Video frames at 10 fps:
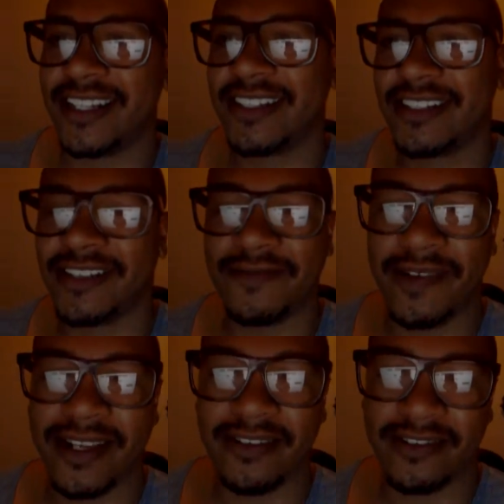some
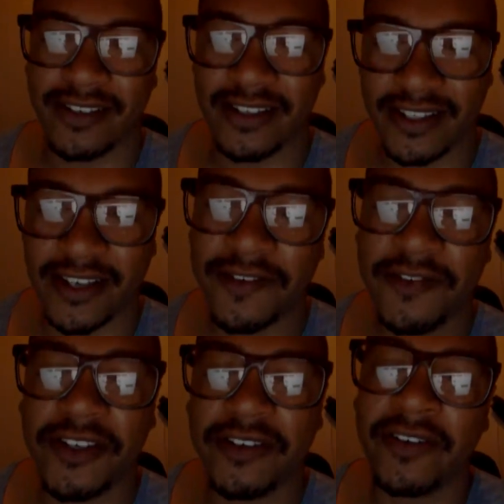of
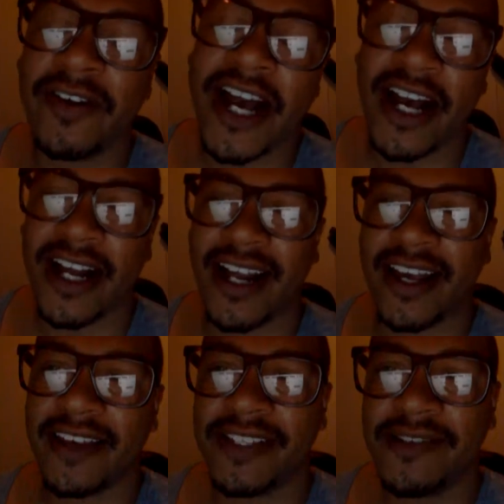you
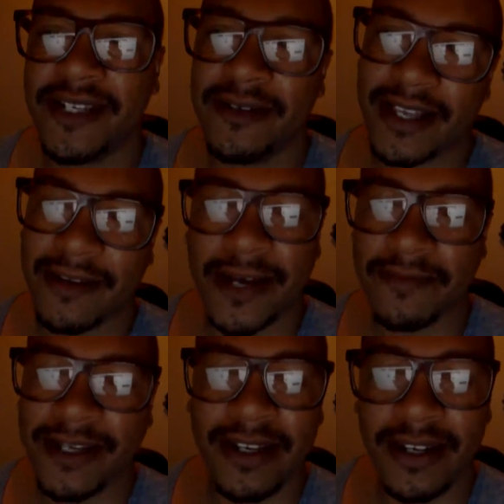have seen me like
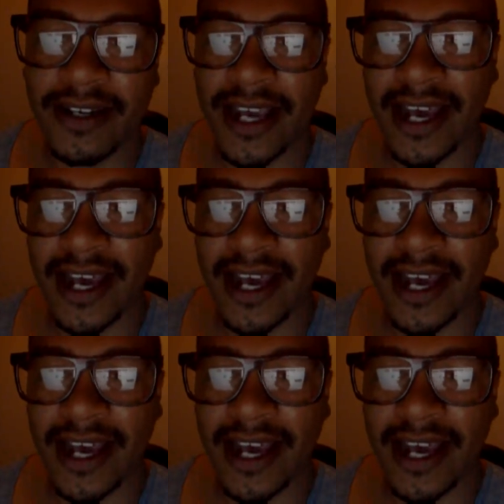pop in and